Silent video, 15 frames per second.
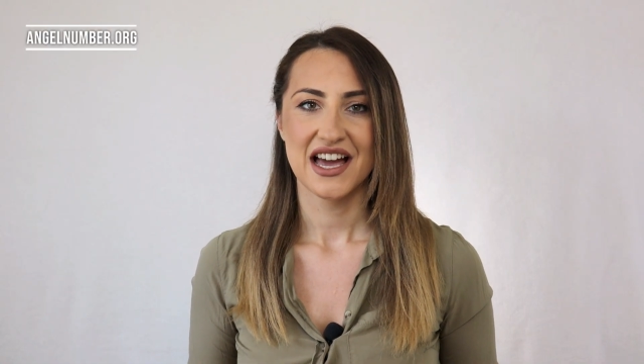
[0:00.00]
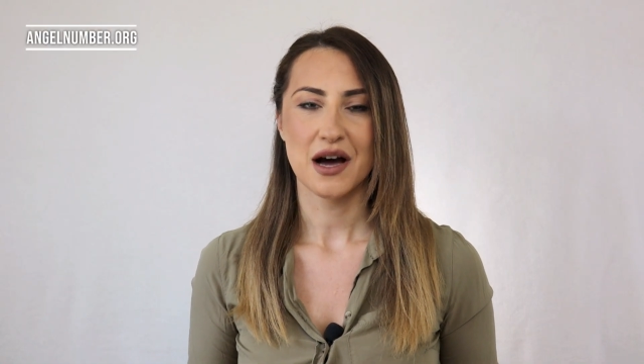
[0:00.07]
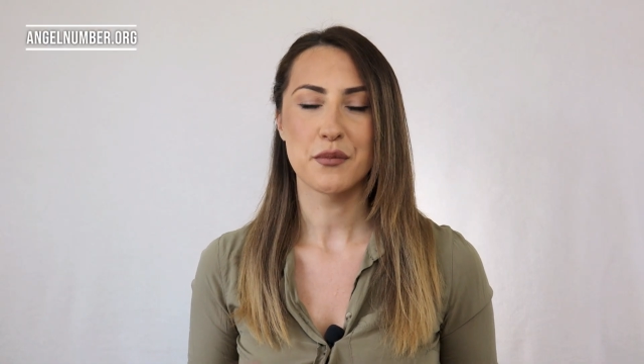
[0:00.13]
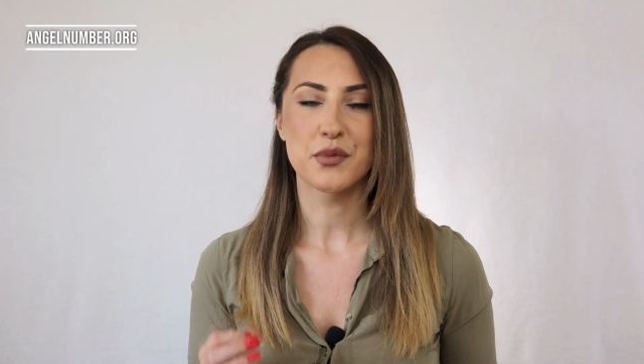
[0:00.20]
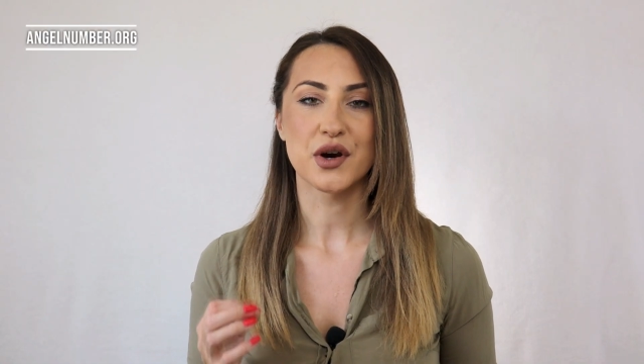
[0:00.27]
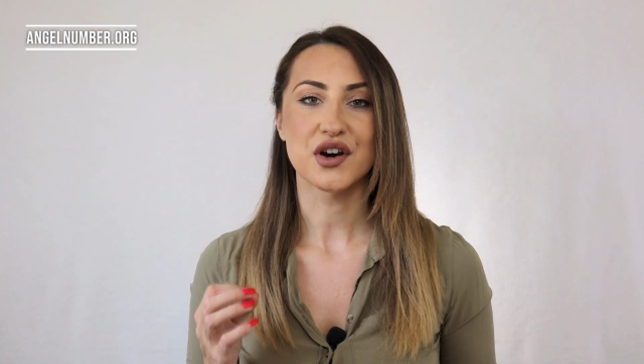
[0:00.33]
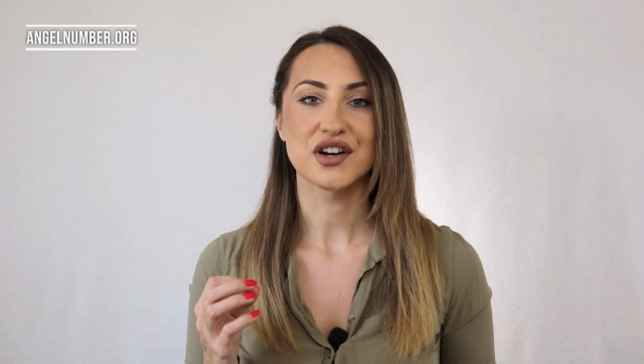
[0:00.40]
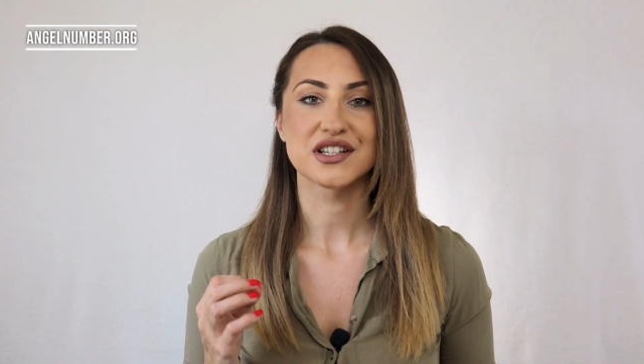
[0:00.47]

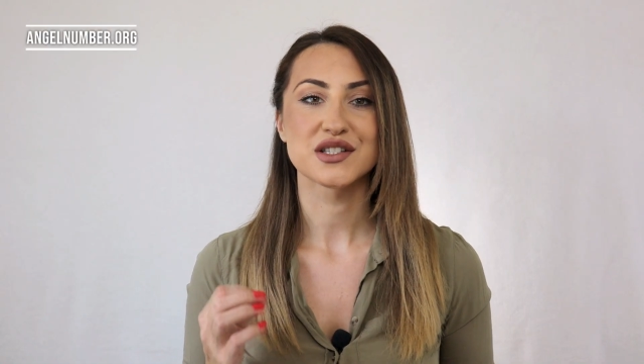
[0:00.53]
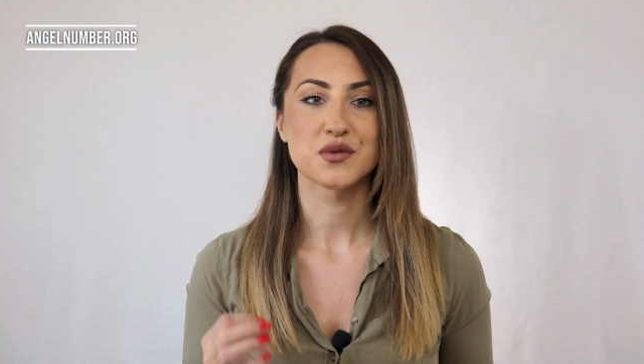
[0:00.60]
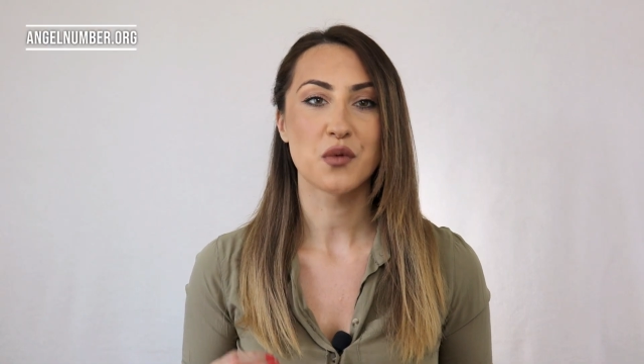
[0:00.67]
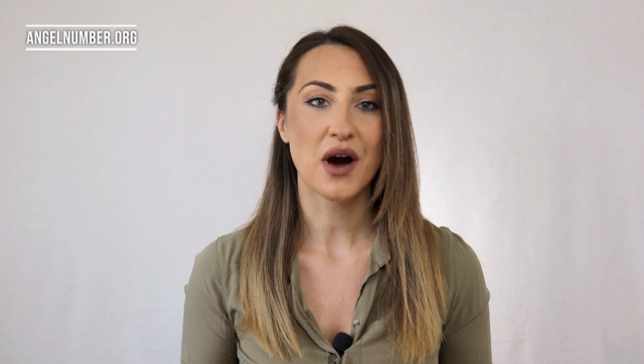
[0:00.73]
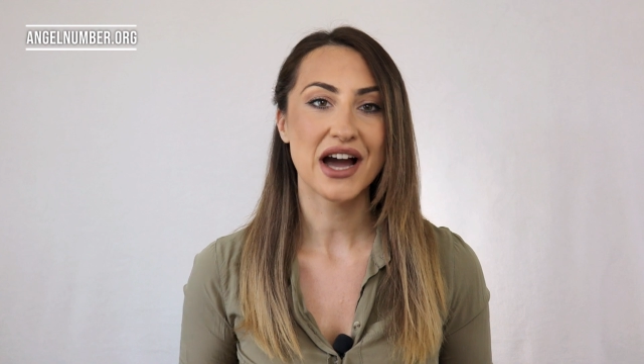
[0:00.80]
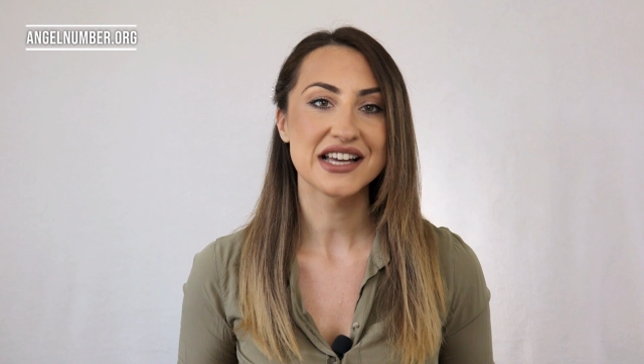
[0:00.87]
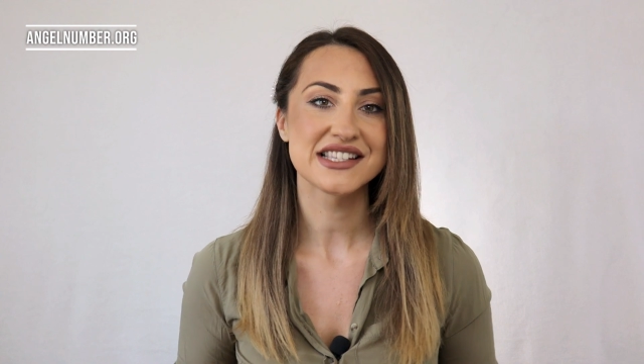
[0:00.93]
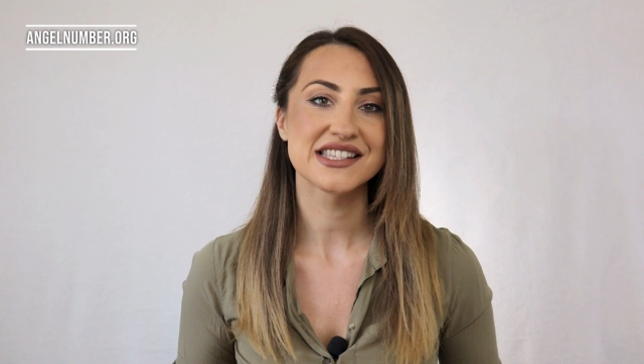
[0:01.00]
Appearing
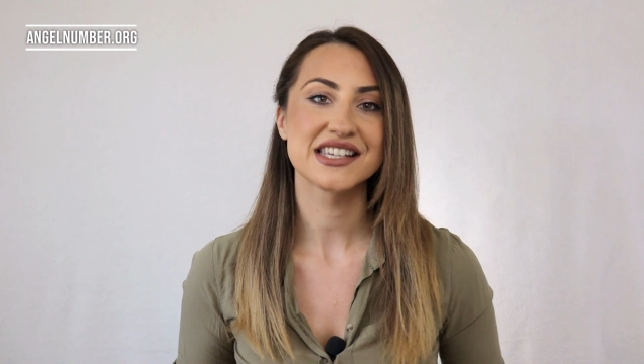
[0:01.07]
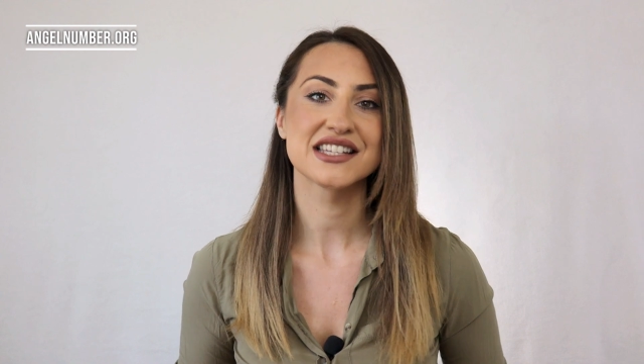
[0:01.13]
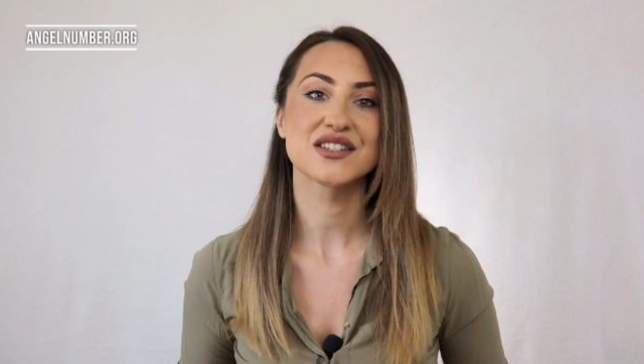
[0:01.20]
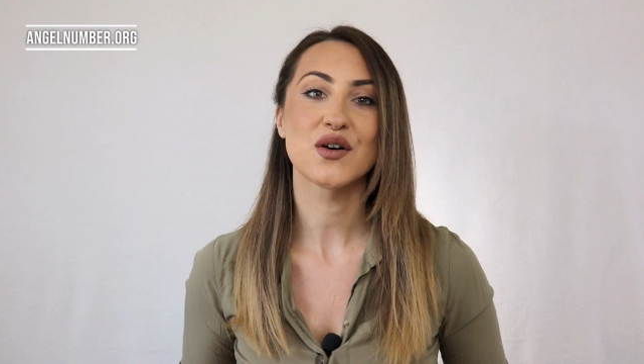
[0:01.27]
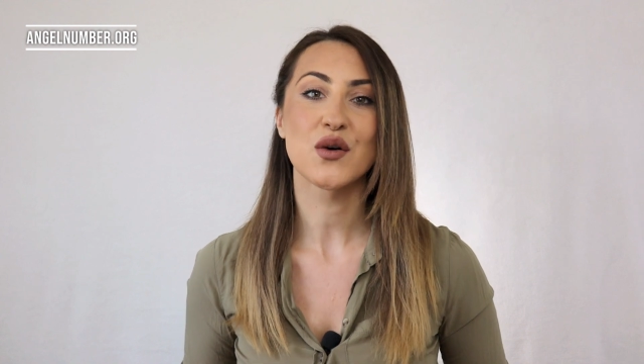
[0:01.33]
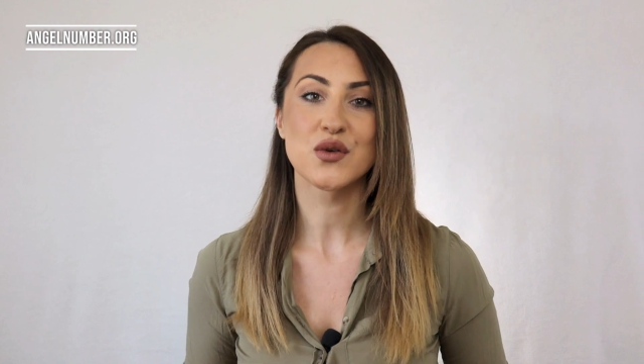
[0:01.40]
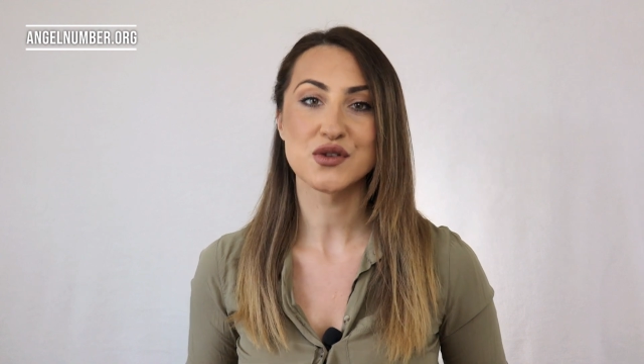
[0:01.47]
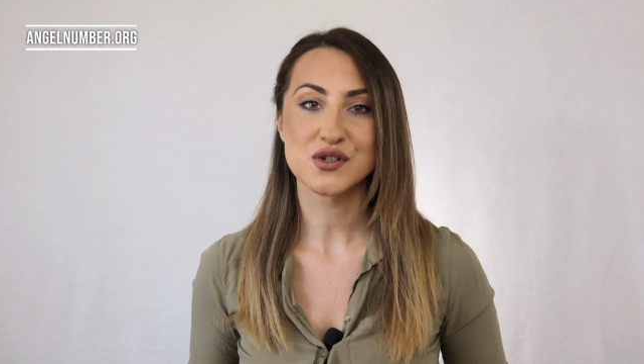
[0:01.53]
twice,
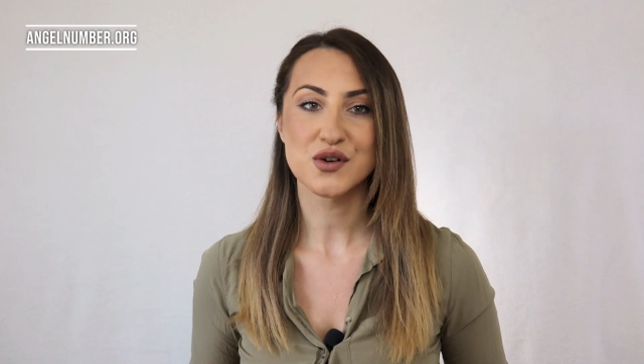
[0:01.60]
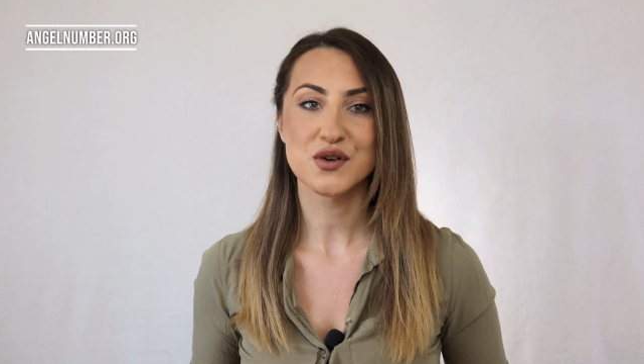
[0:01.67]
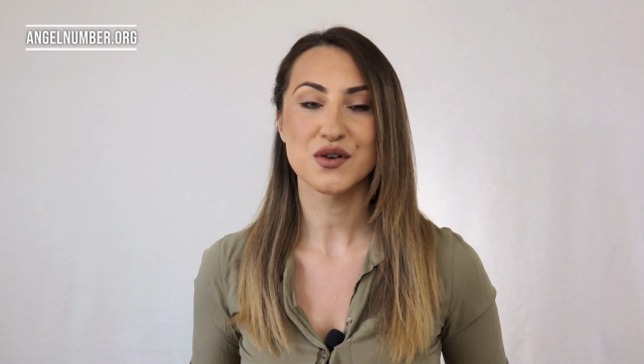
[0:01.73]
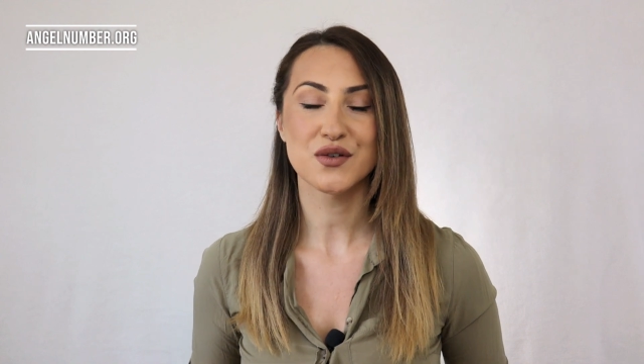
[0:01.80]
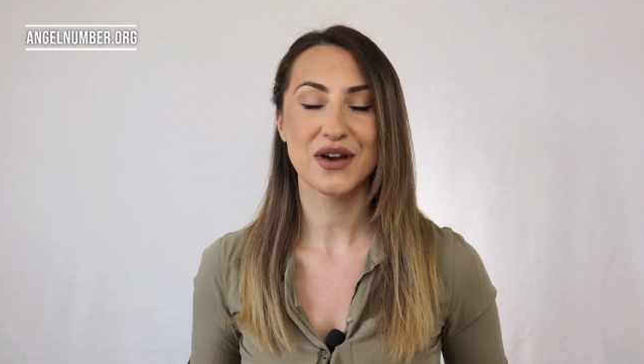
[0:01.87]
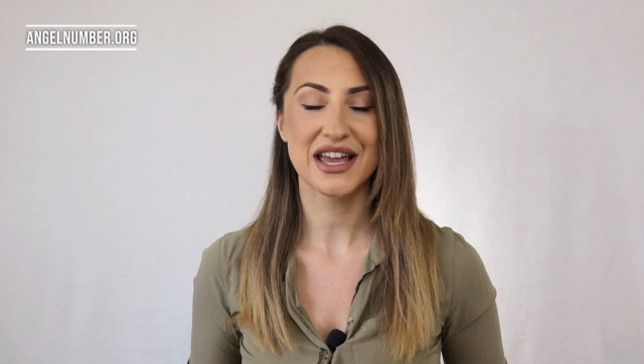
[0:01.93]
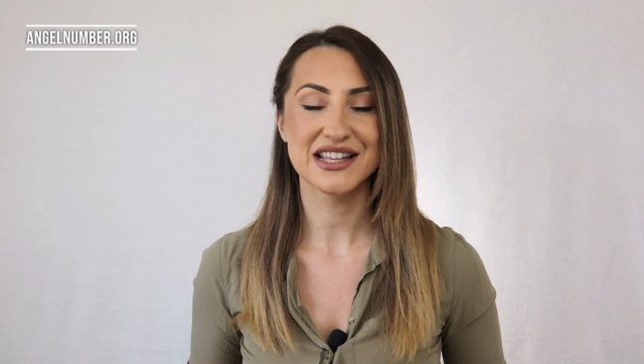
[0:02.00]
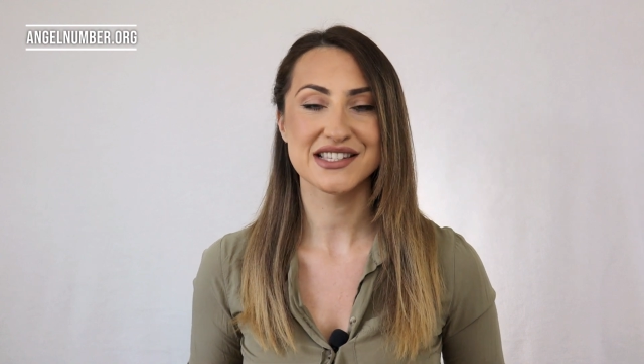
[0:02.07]
it also
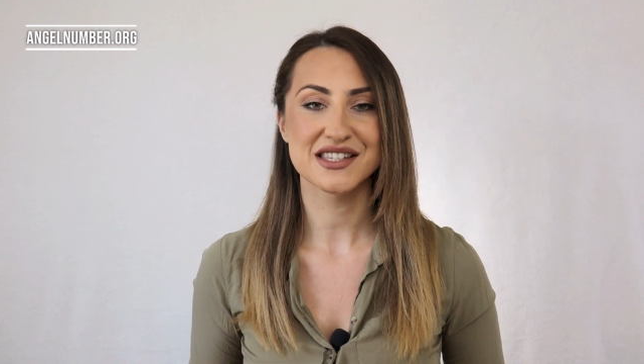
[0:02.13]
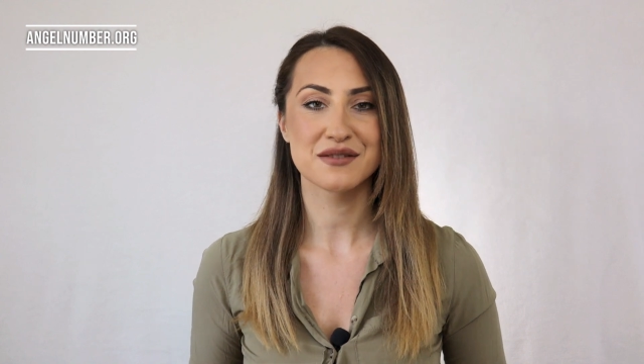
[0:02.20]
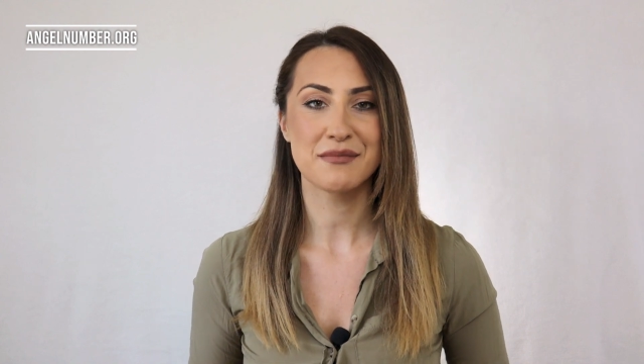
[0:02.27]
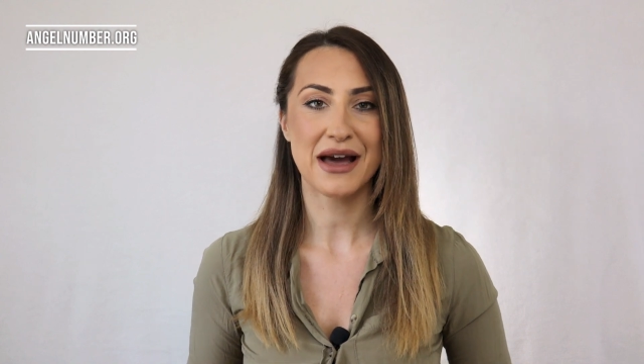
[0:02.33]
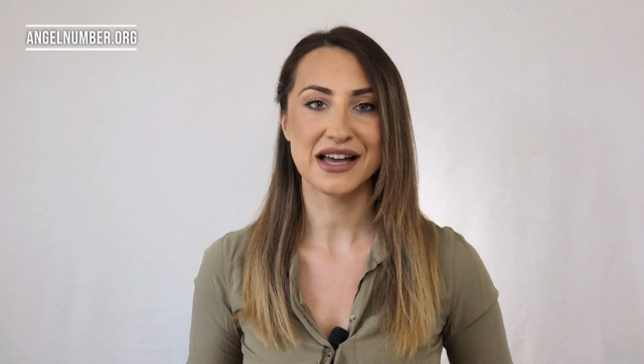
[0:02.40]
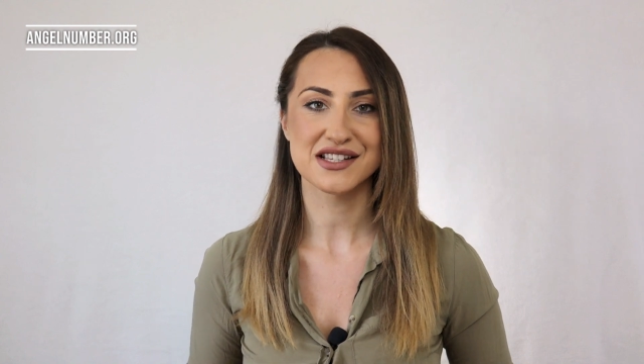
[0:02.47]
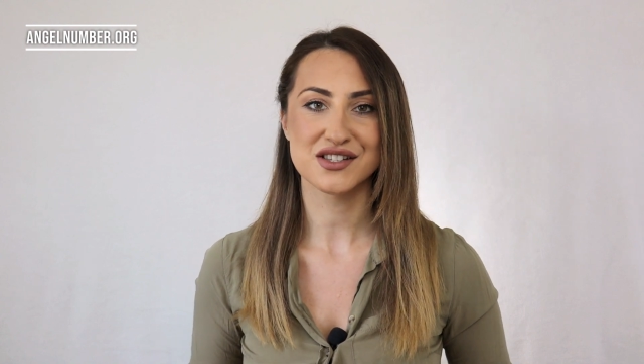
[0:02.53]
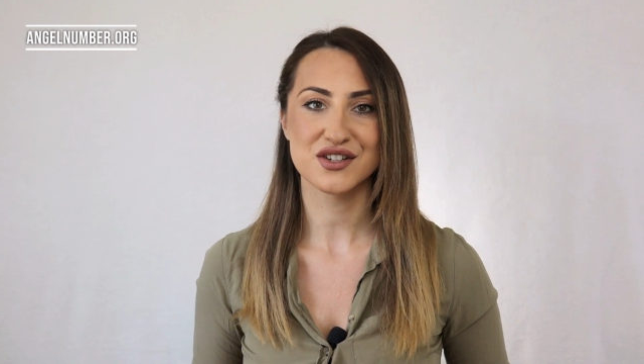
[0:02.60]
creates the
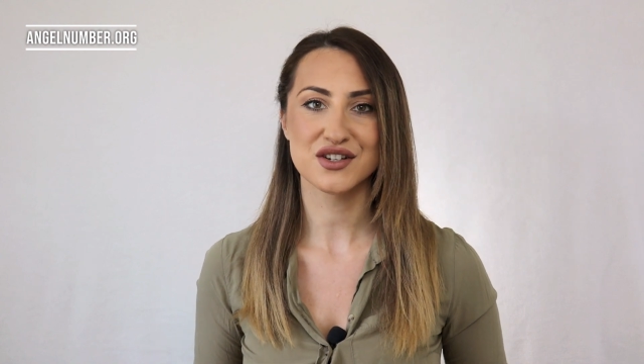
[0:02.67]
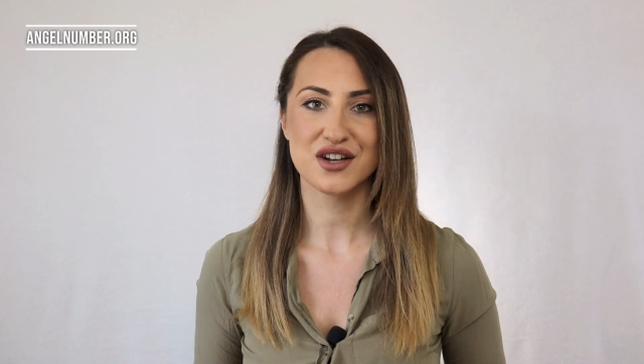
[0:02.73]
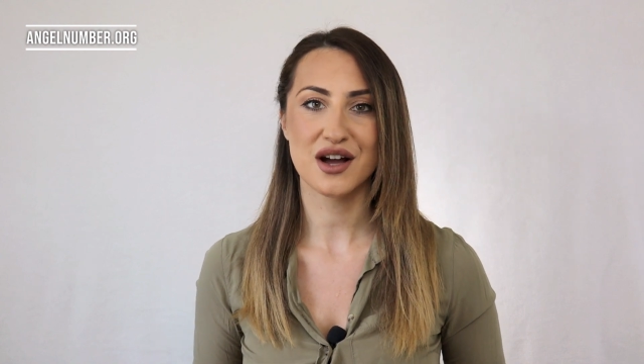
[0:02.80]
master